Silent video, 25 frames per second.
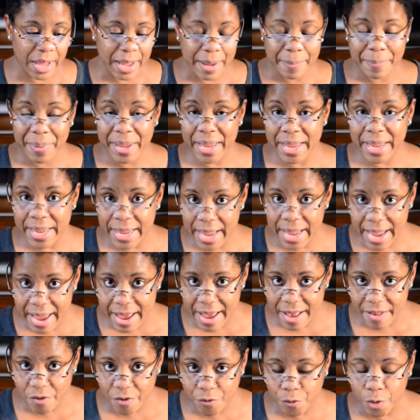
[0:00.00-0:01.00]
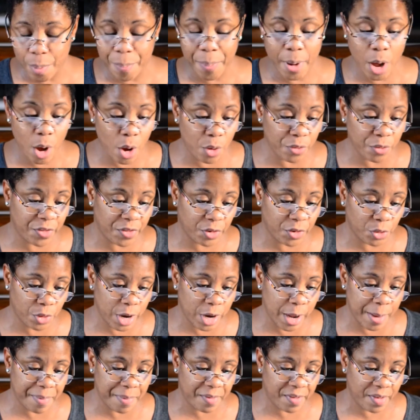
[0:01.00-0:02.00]
PS for
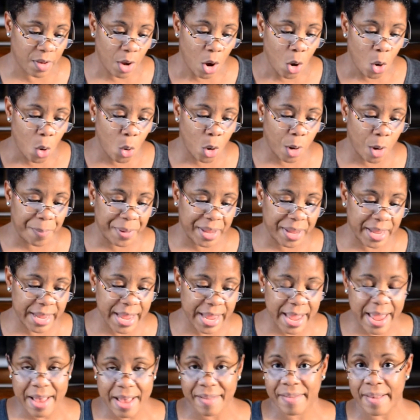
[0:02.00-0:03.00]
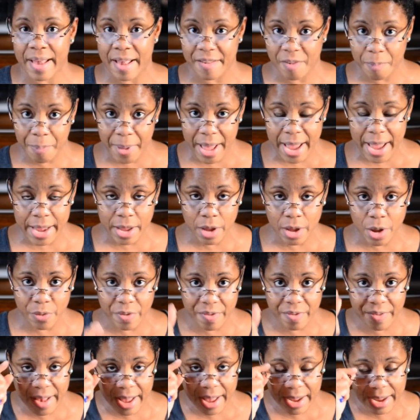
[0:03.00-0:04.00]
postscripts, or PS as
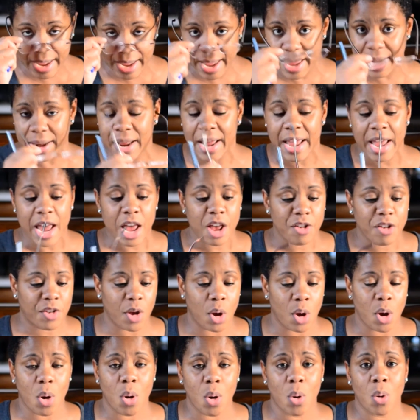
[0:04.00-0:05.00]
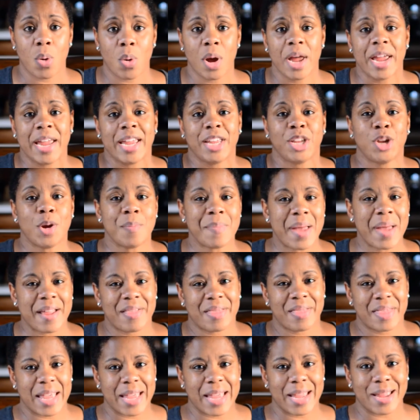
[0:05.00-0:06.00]
picosecond. So you may
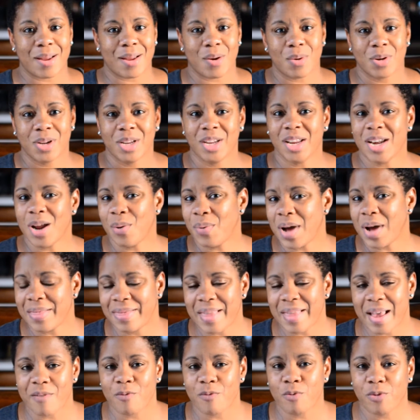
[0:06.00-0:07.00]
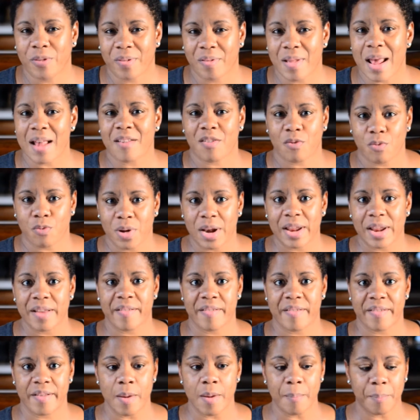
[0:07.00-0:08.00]
think, you know what, that's really
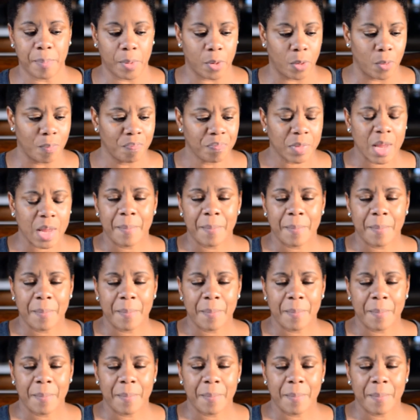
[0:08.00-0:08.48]
simple.